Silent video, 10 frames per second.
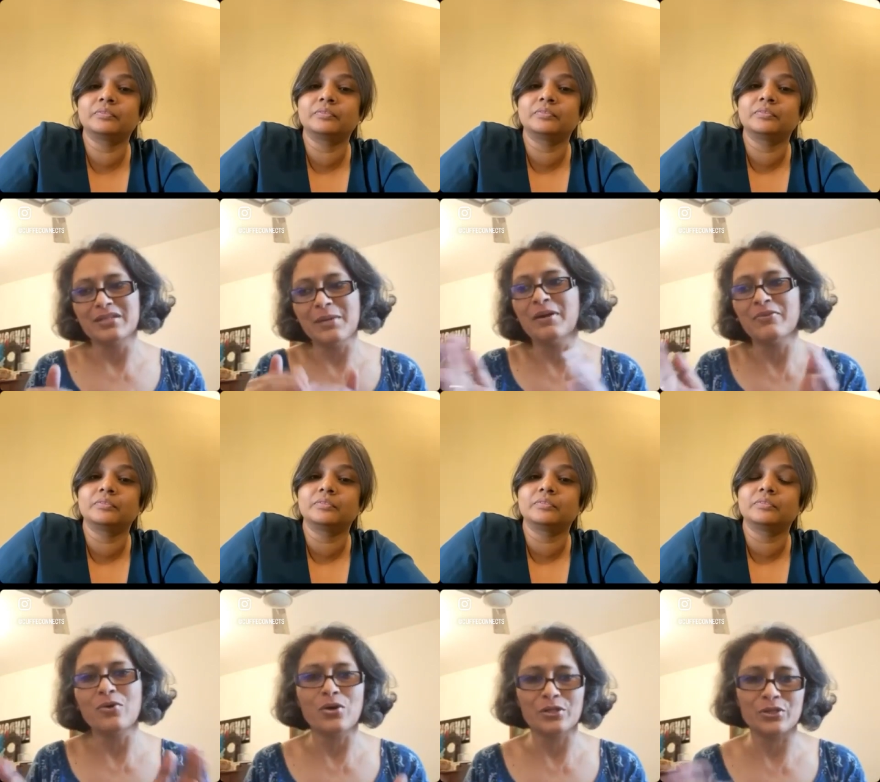
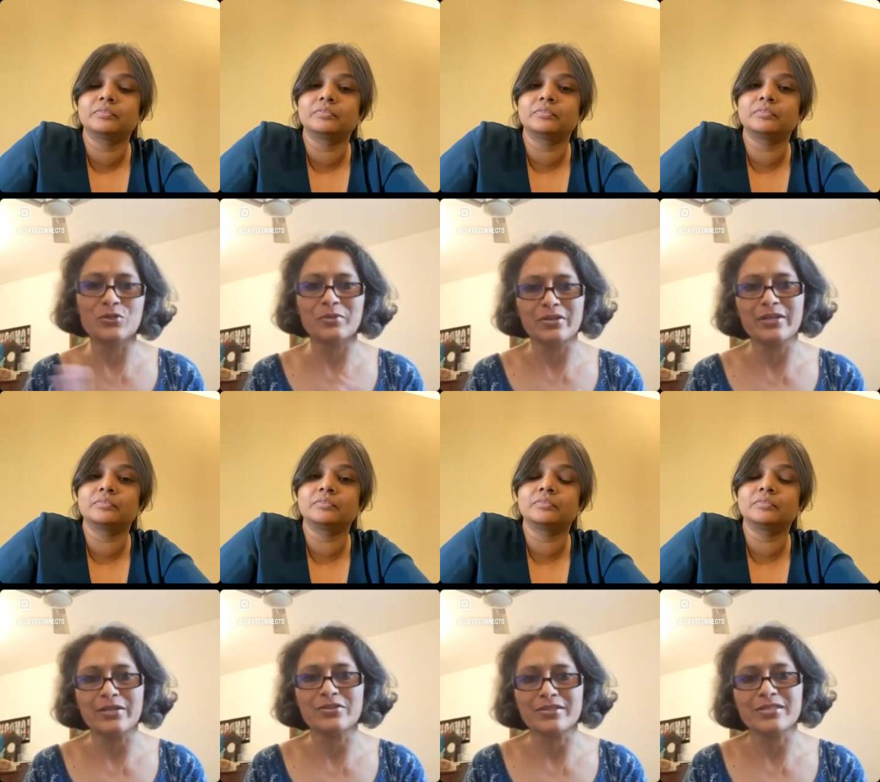Speaker 1: above all human
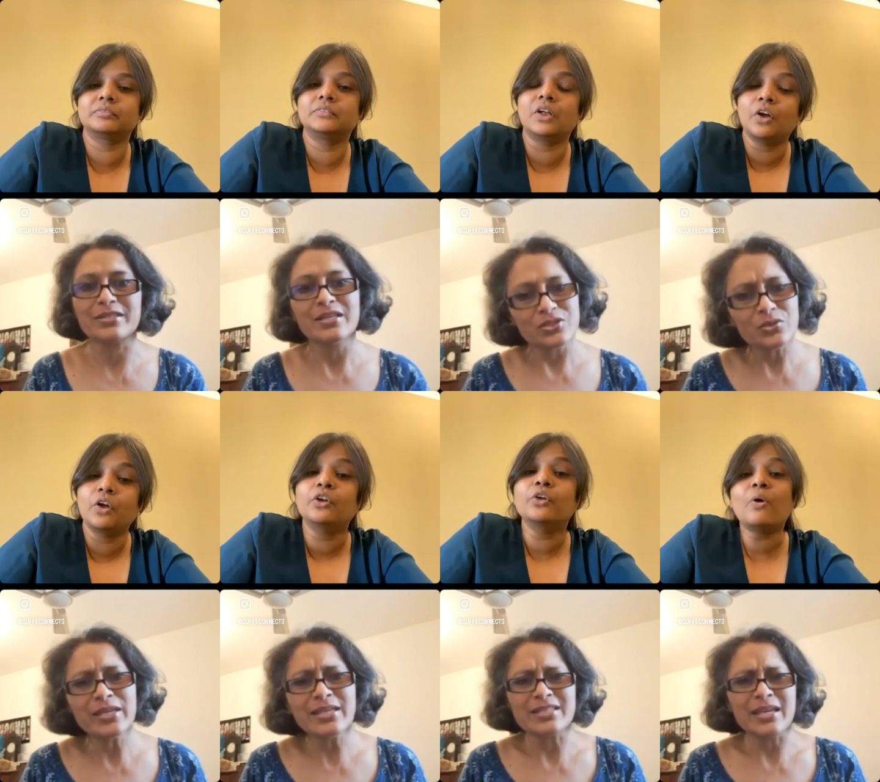relations so
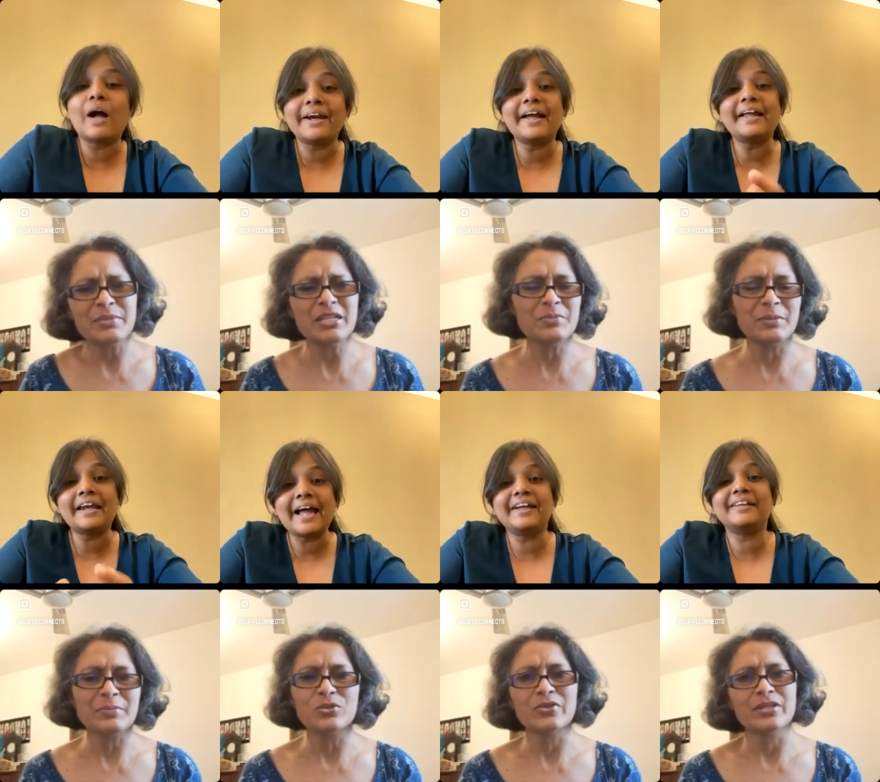yes i meet
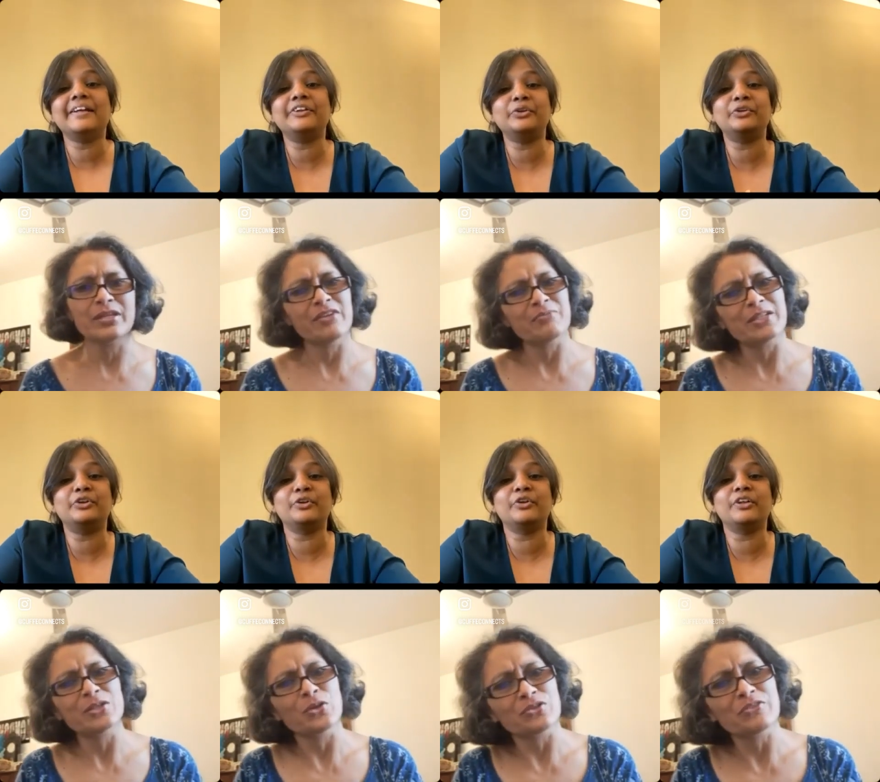people over here i've
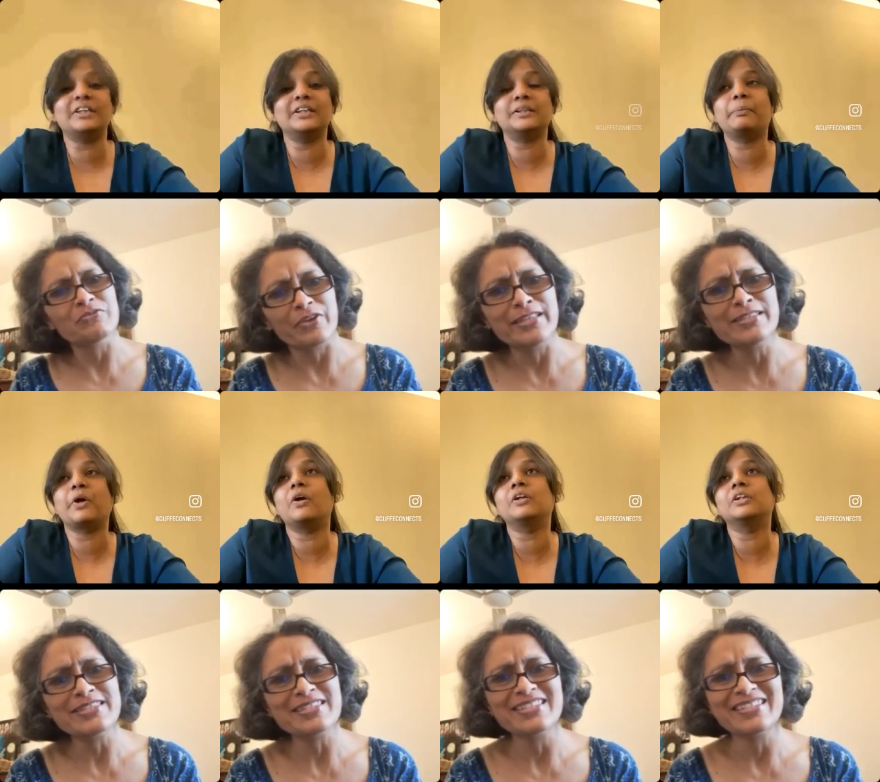made a lot of
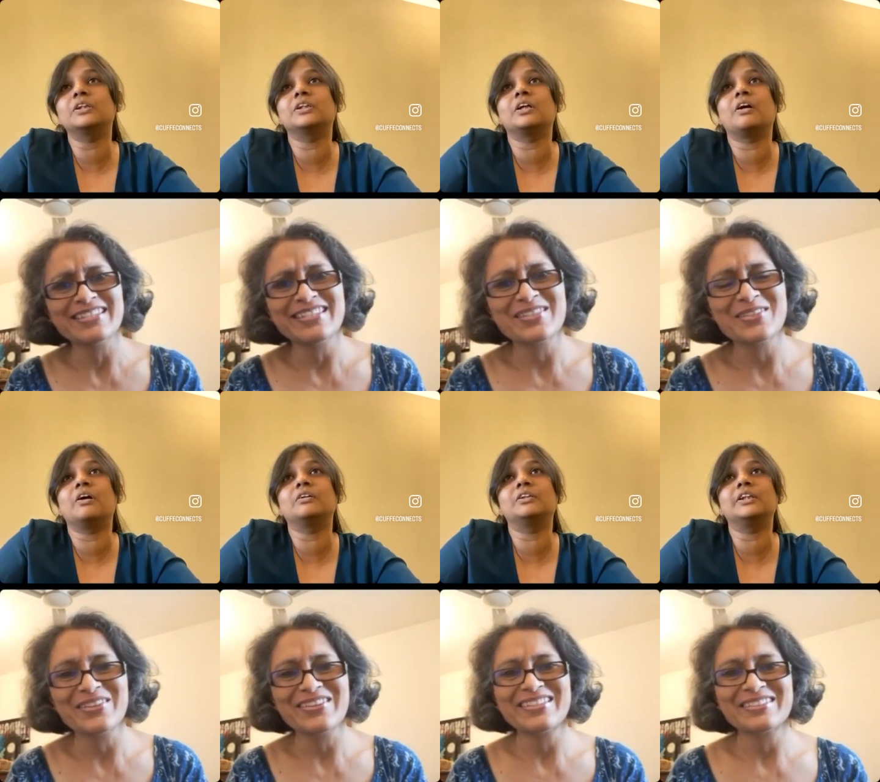friends
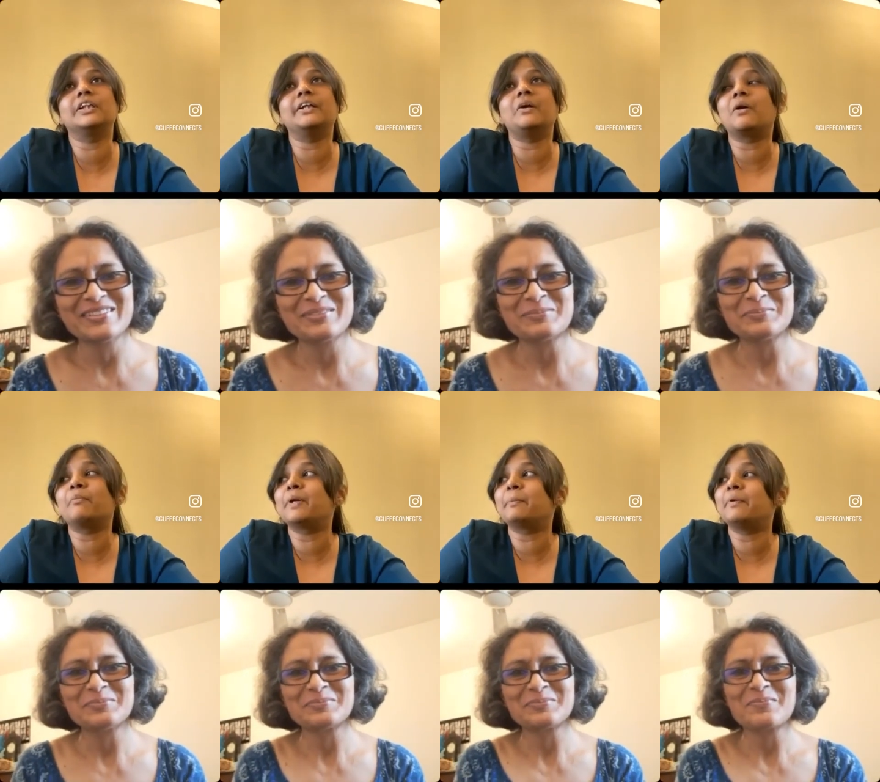a
Speaker 2: lot of
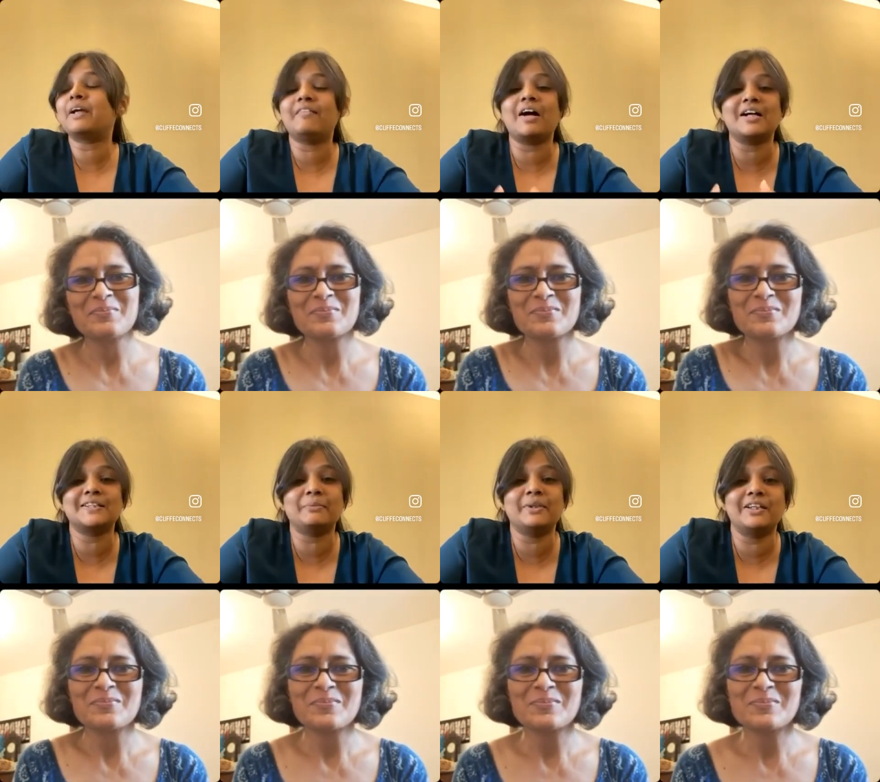people have
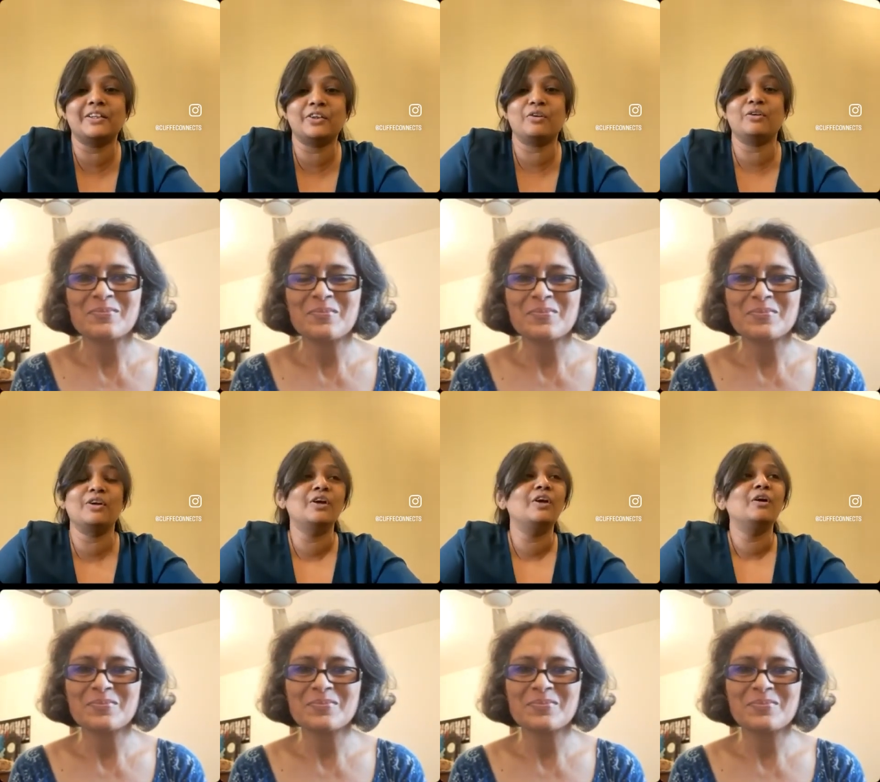asked me you know
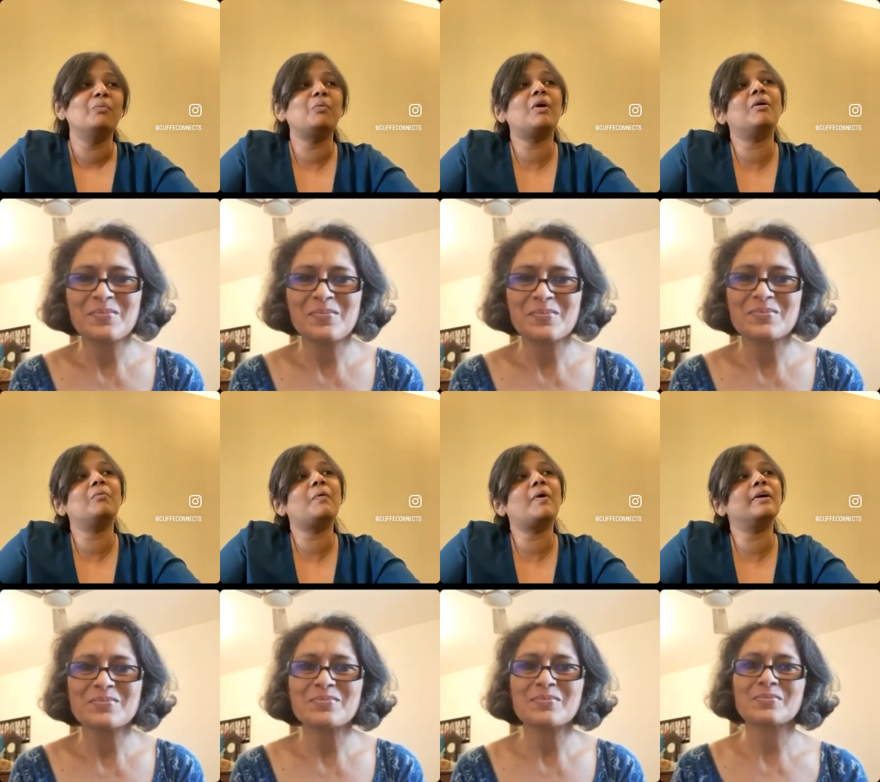what
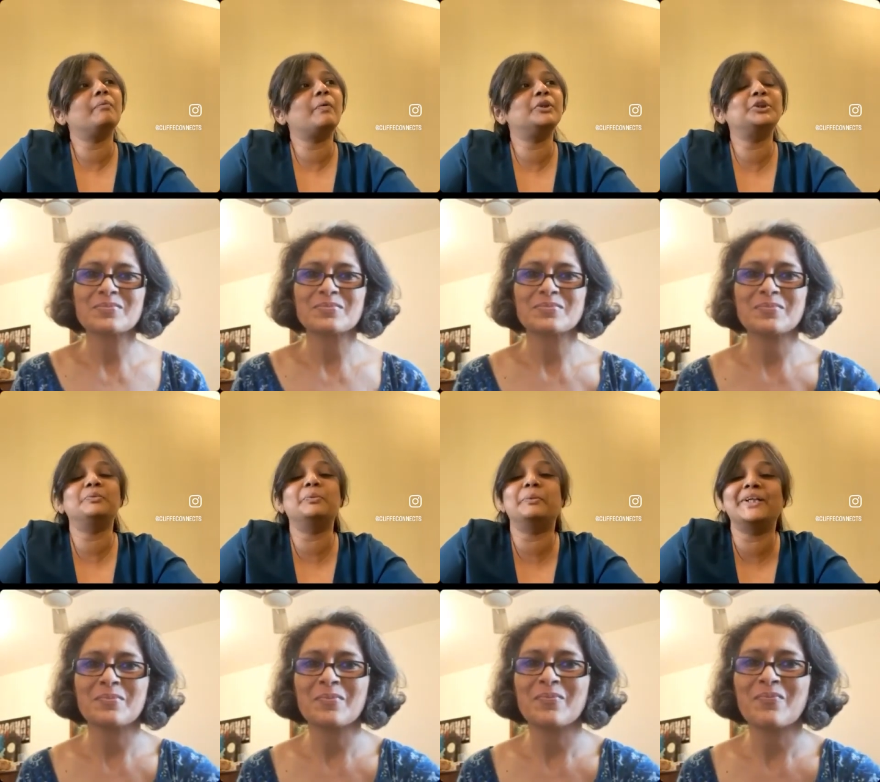what what should
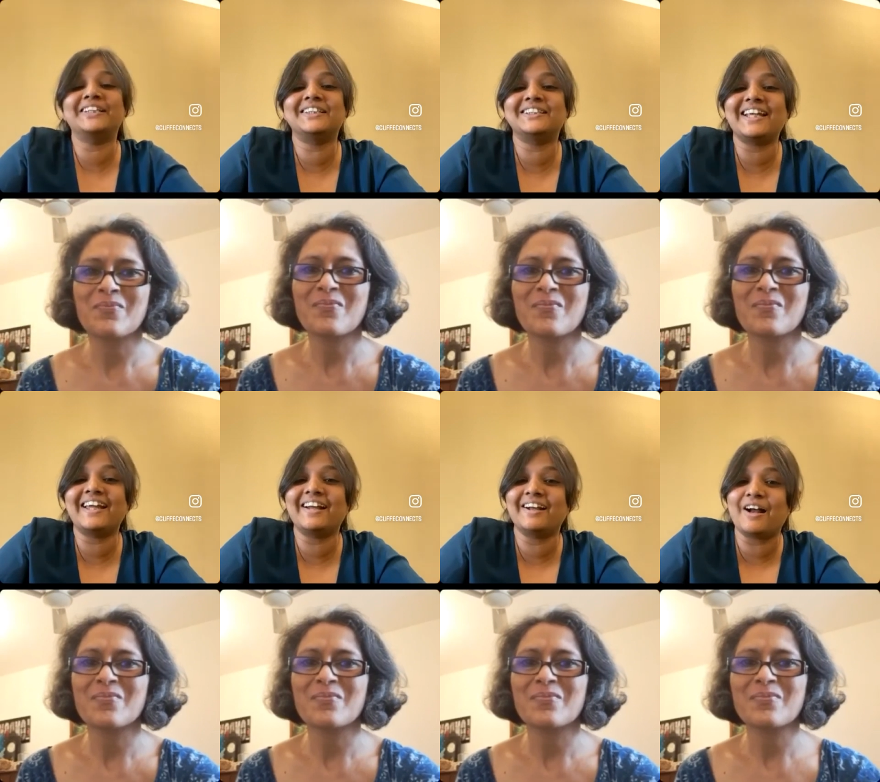we be
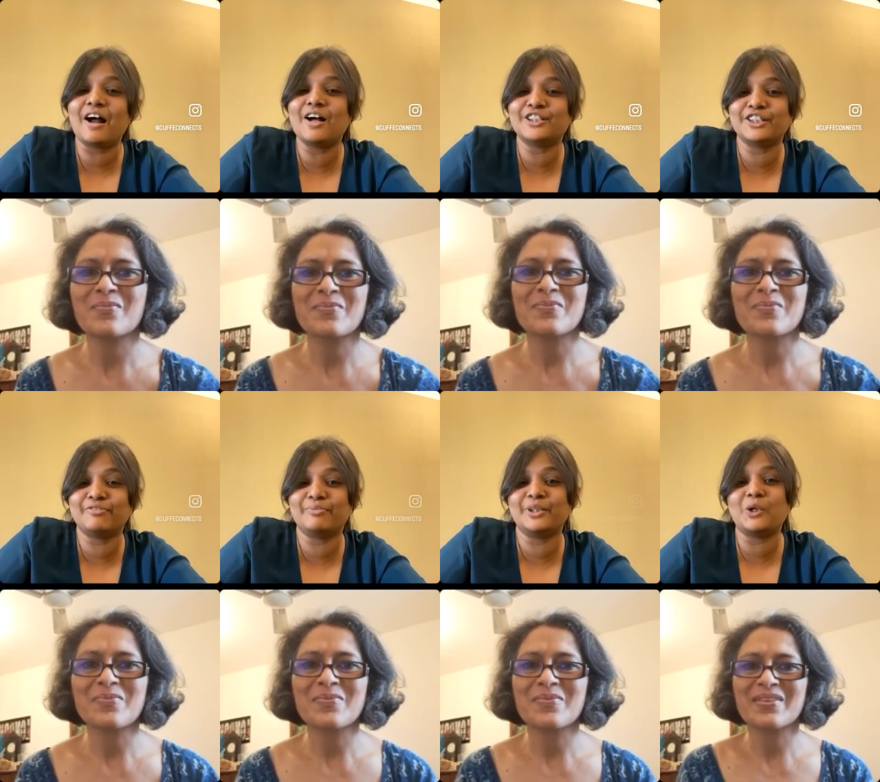saying our
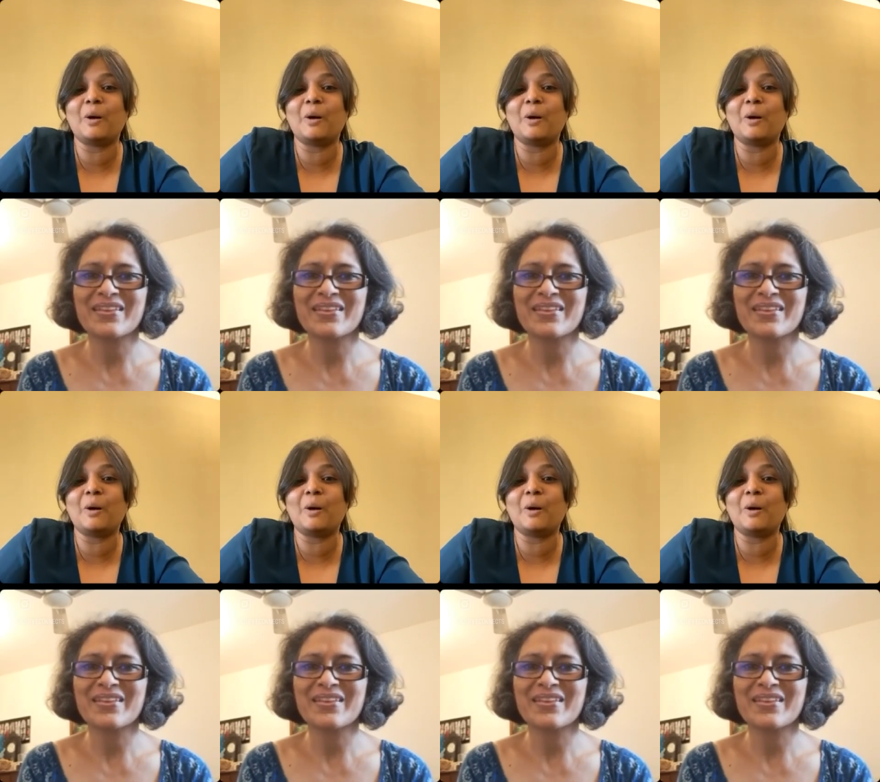achievement or